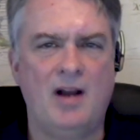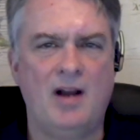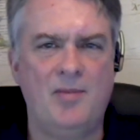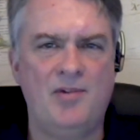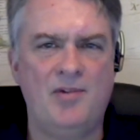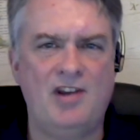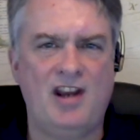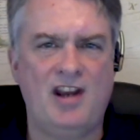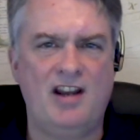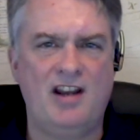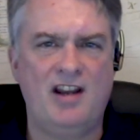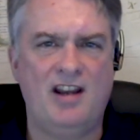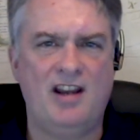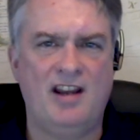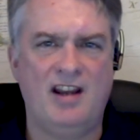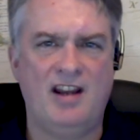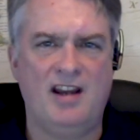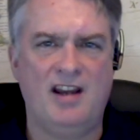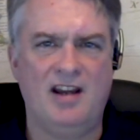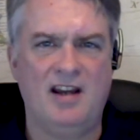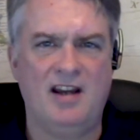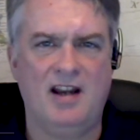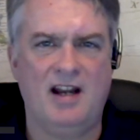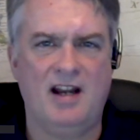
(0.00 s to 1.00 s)
I'm
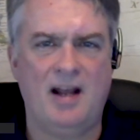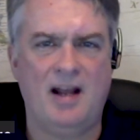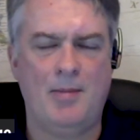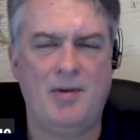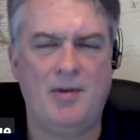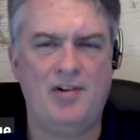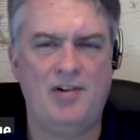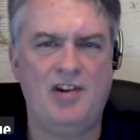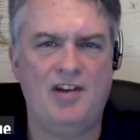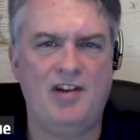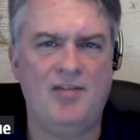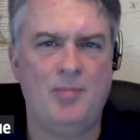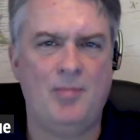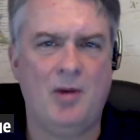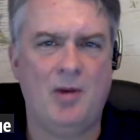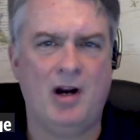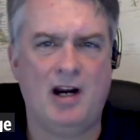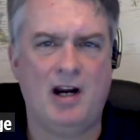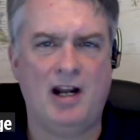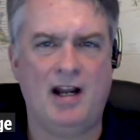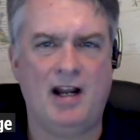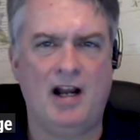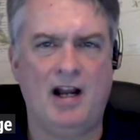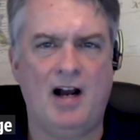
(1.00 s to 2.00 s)
JD, and I'm the Chief
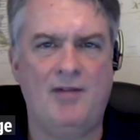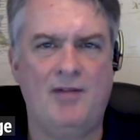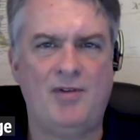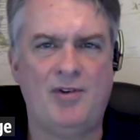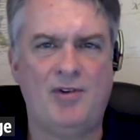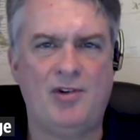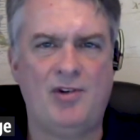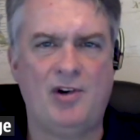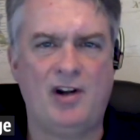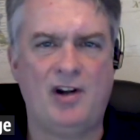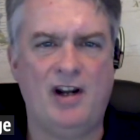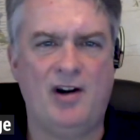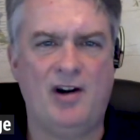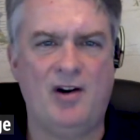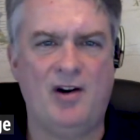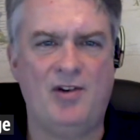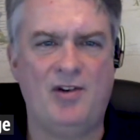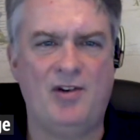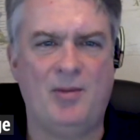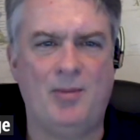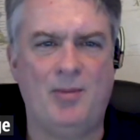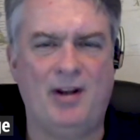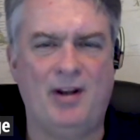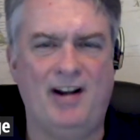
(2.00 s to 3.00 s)
Marketing Officer here at
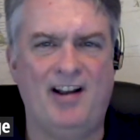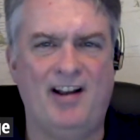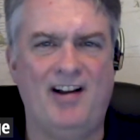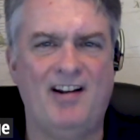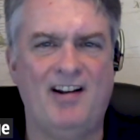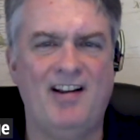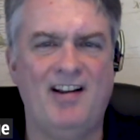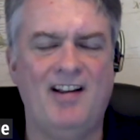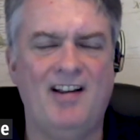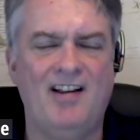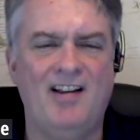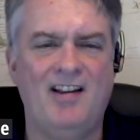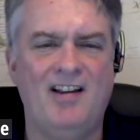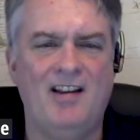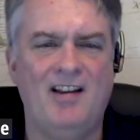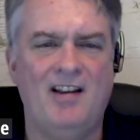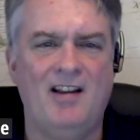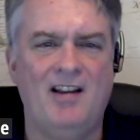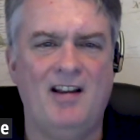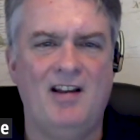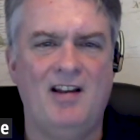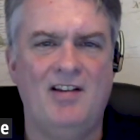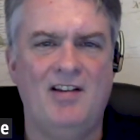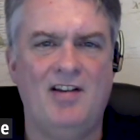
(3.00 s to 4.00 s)
Simply NUC.
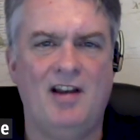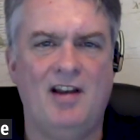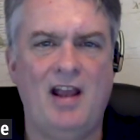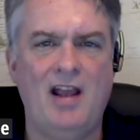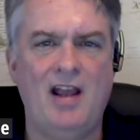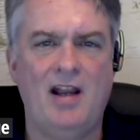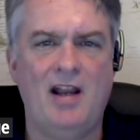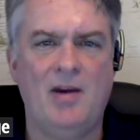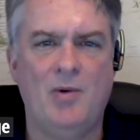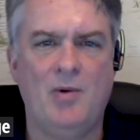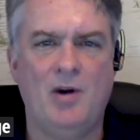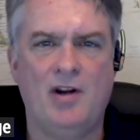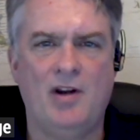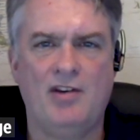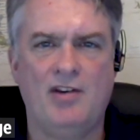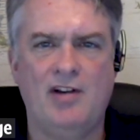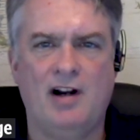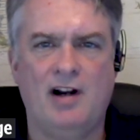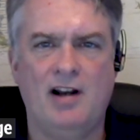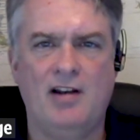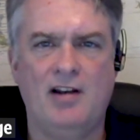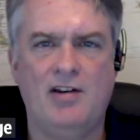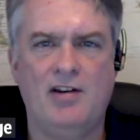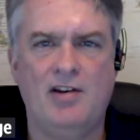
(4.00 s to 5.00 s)
Today, we're
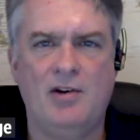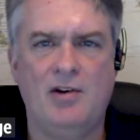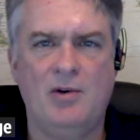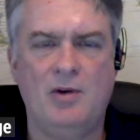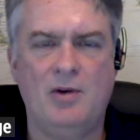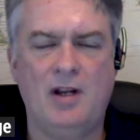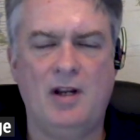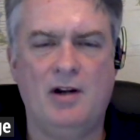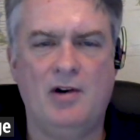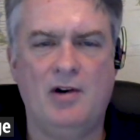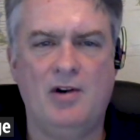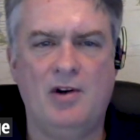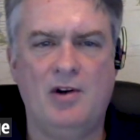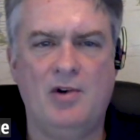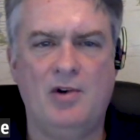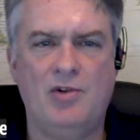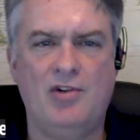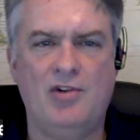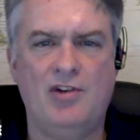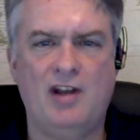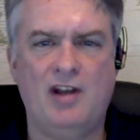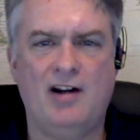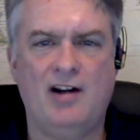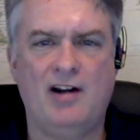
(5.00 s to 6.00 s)
excited to
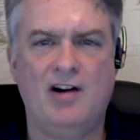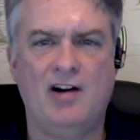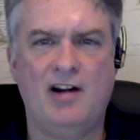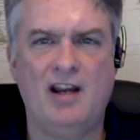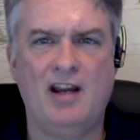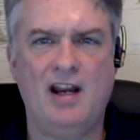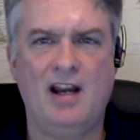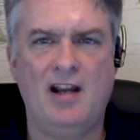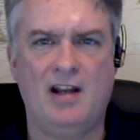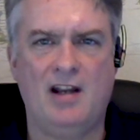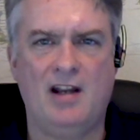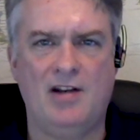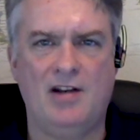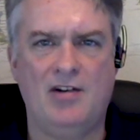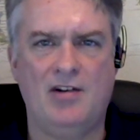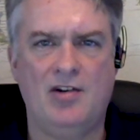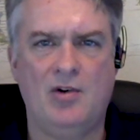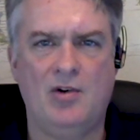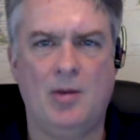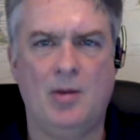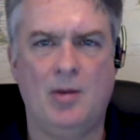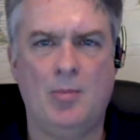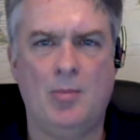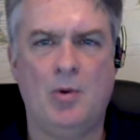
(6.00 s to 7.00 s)
introduce Tiger Canyon
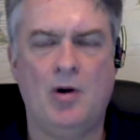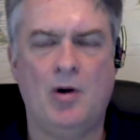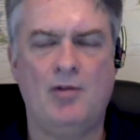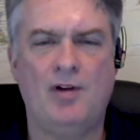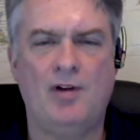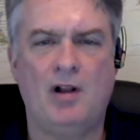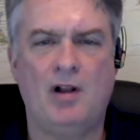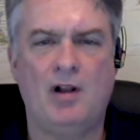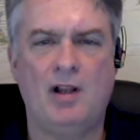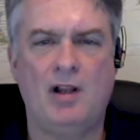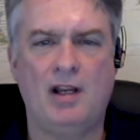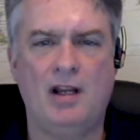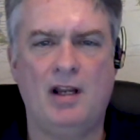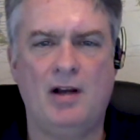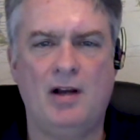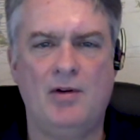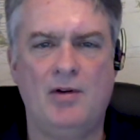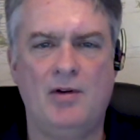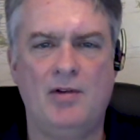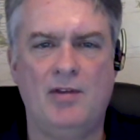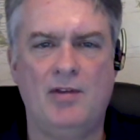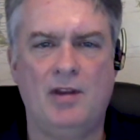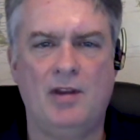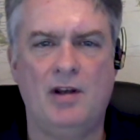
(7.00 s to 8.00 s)
to our
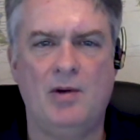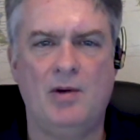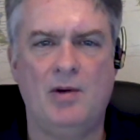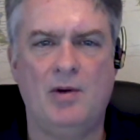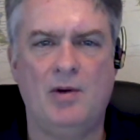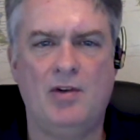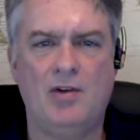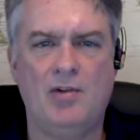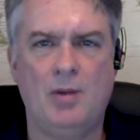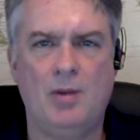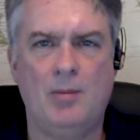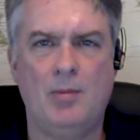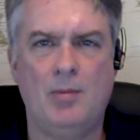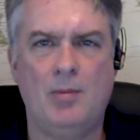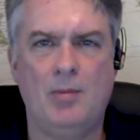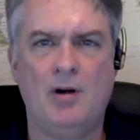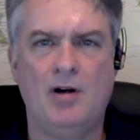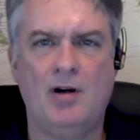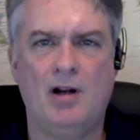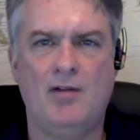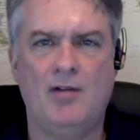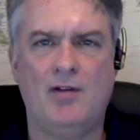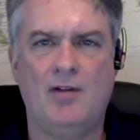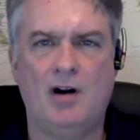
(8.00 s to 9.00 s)
portfolio, the newest
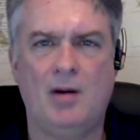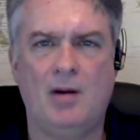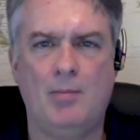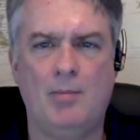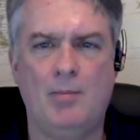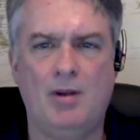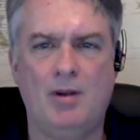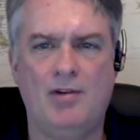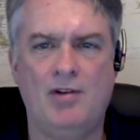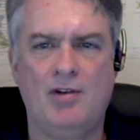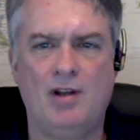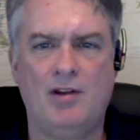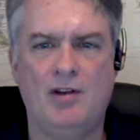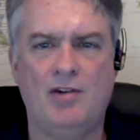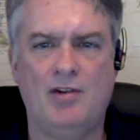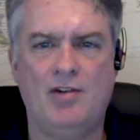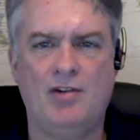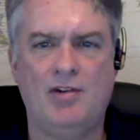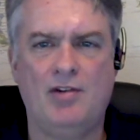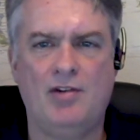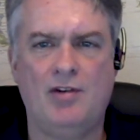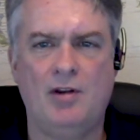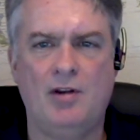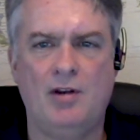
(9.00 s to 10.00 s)
member of our
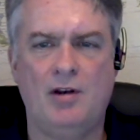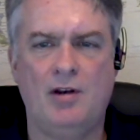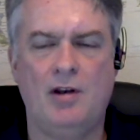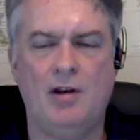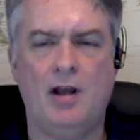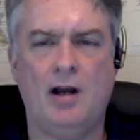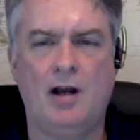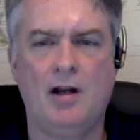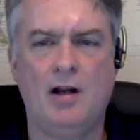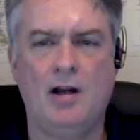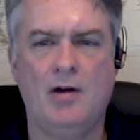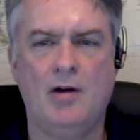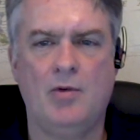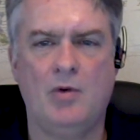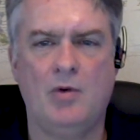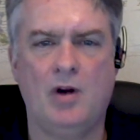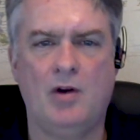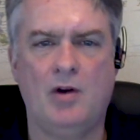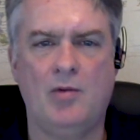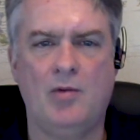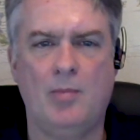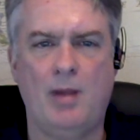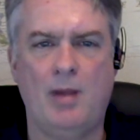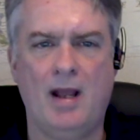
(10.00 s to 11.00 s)
Business NUC
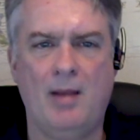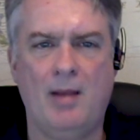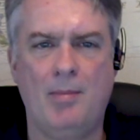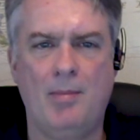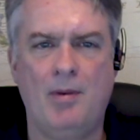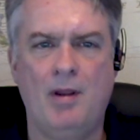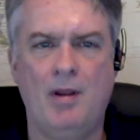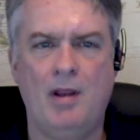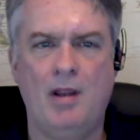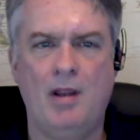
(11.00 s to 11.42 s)
roadmap.